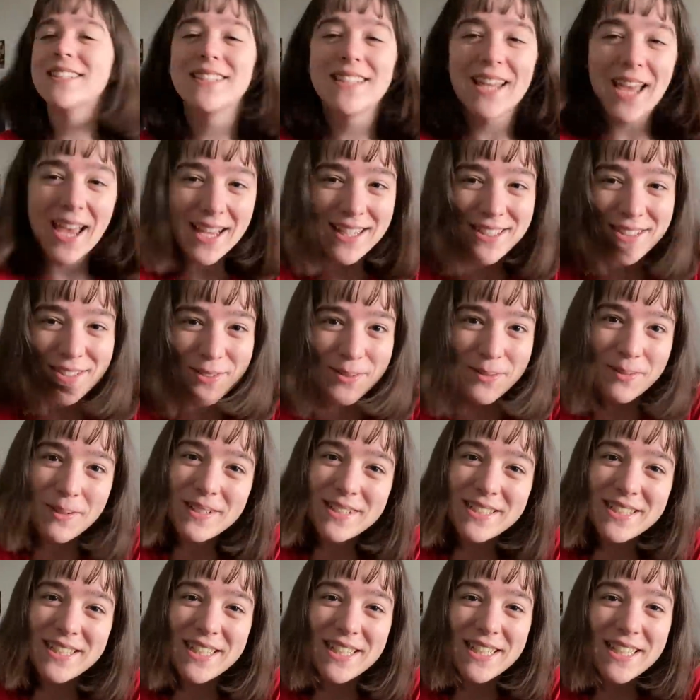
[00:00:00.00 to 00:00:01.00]

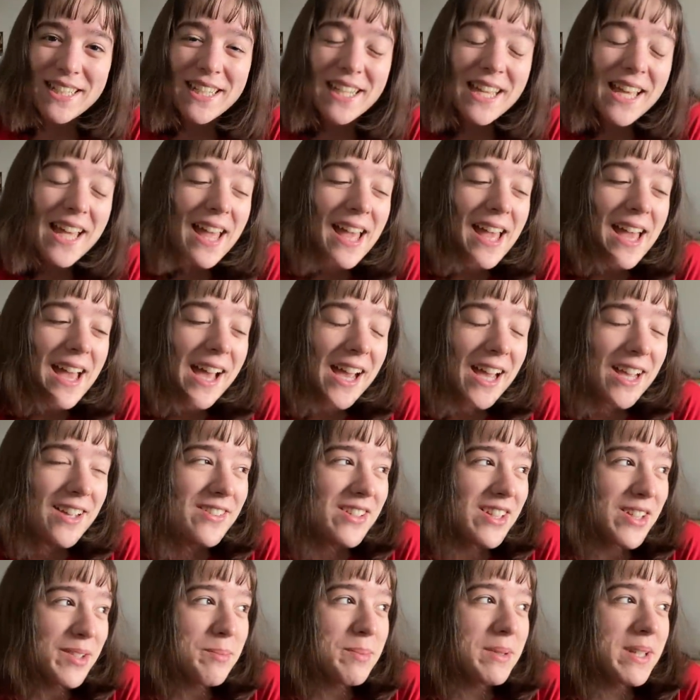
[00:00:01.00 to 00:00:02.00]
10.20. I've
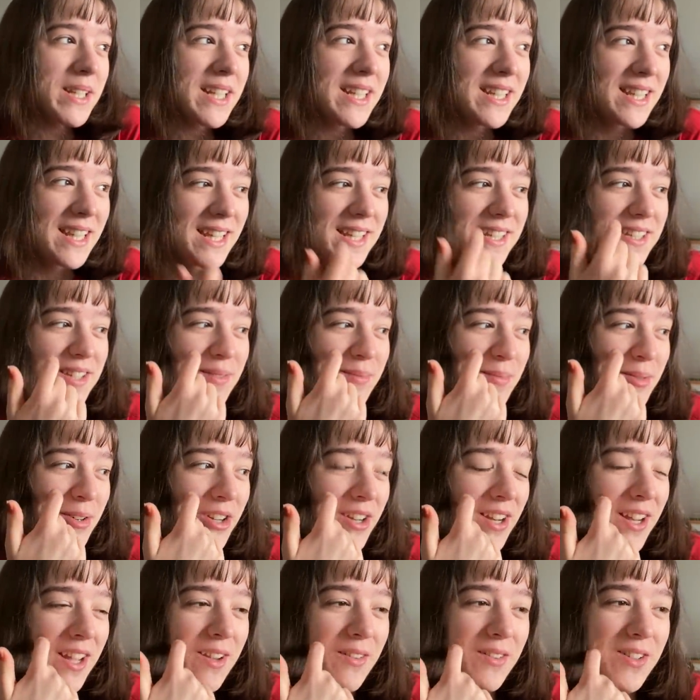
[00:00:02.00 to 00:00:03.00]
had a pretty lazy
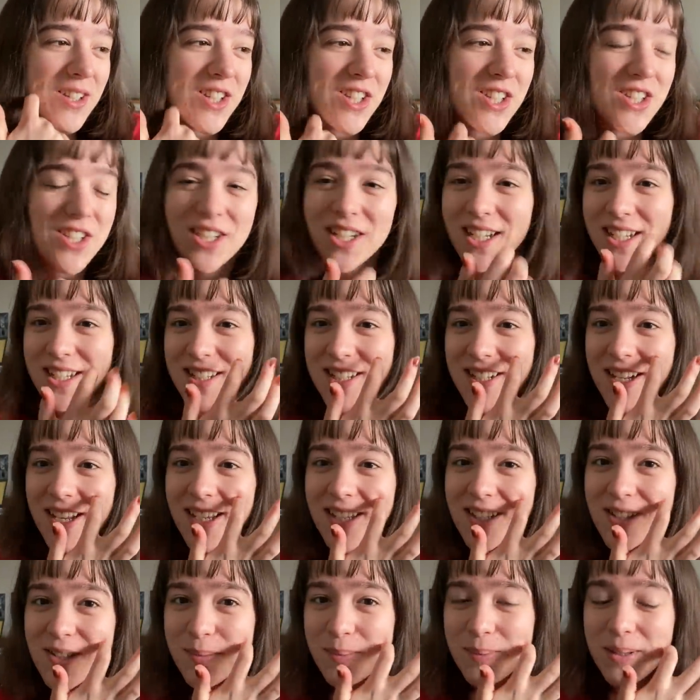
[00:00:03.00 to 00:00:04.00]
morning, which is
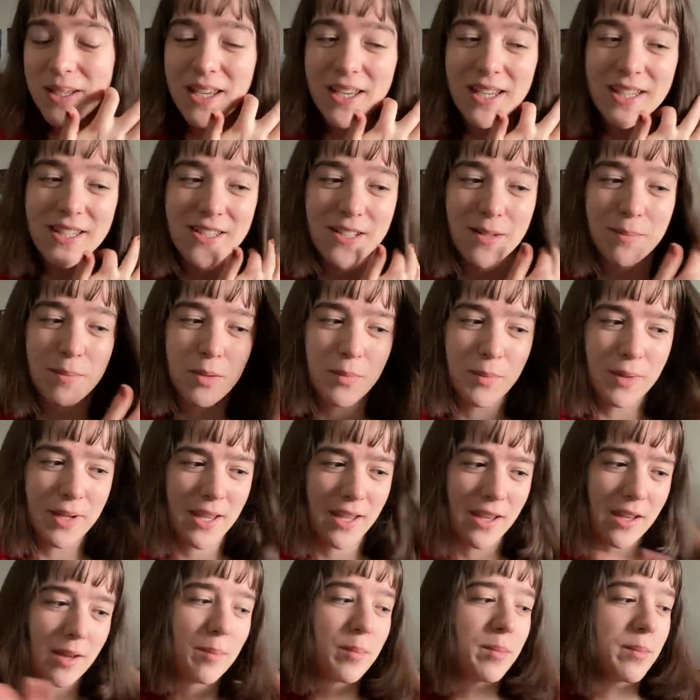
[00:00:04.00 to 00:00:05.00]
nice because I've been
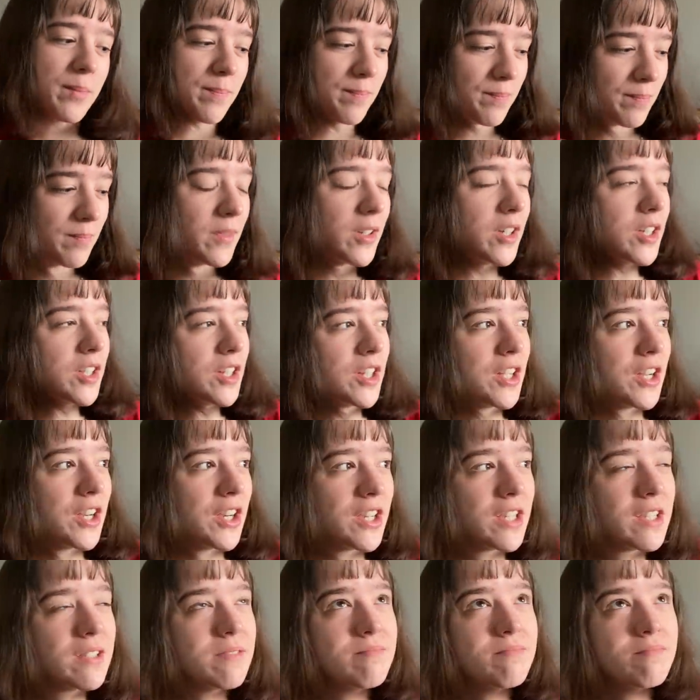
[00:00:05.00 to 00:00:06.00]
waking up
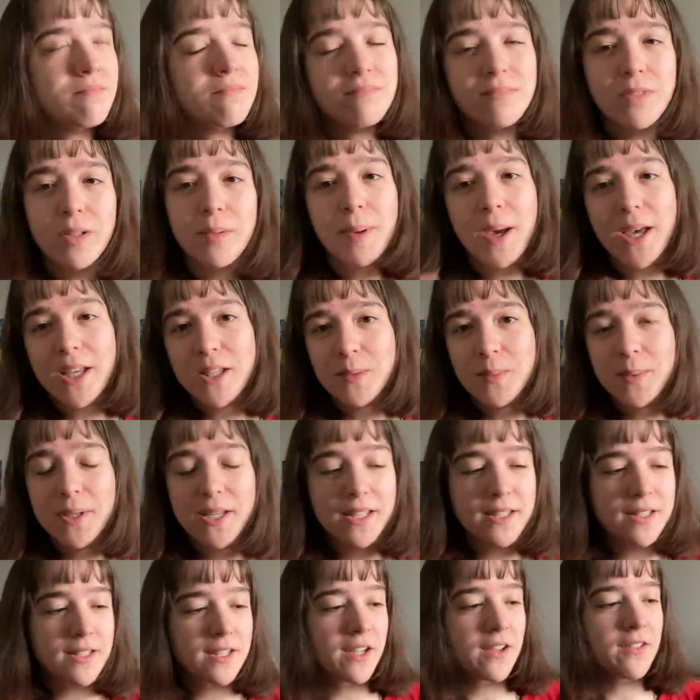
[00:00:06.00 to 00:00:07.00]
earlier the past
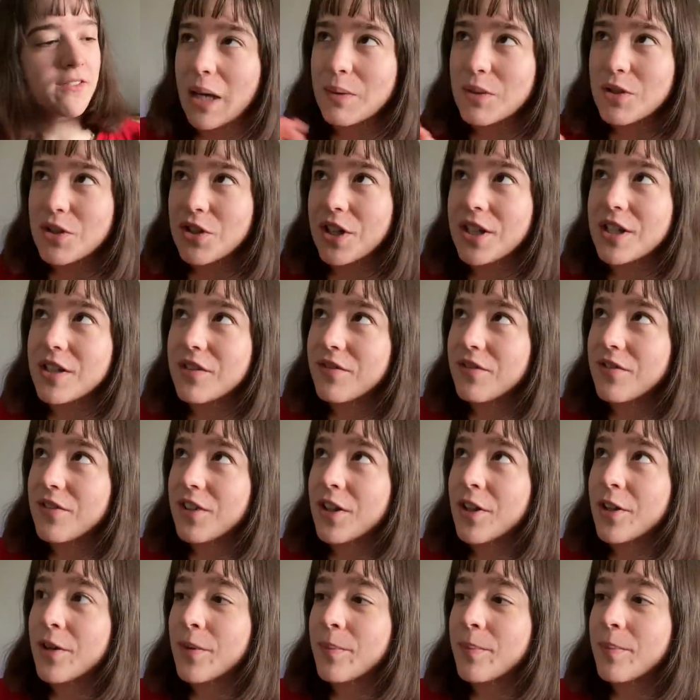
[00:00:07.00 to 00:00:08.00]
week and stuff. I was trying to
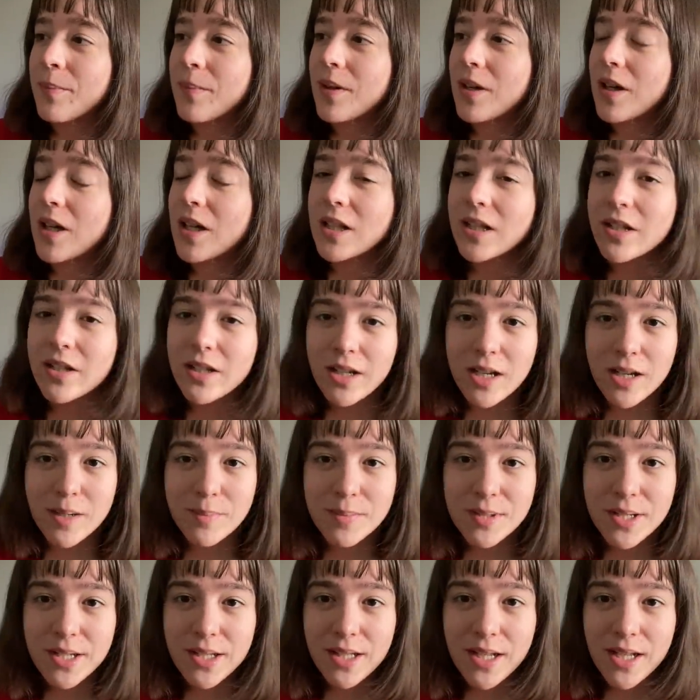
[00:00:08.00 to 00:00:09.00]
film a little
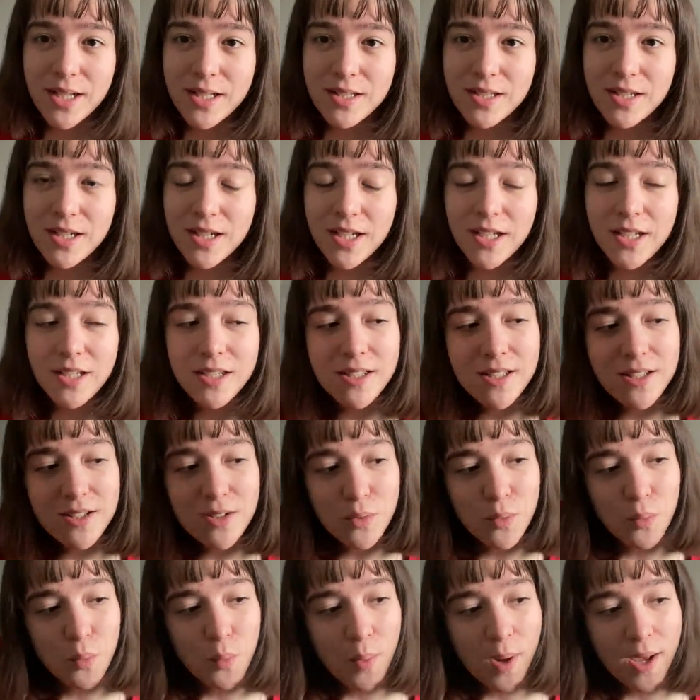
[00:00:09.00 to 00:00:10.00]
update last
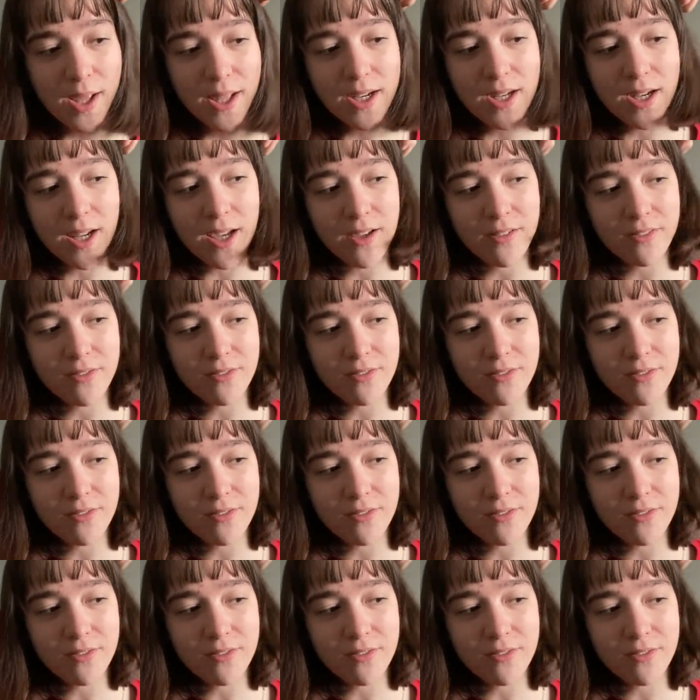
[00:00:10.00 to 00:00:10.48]
night when I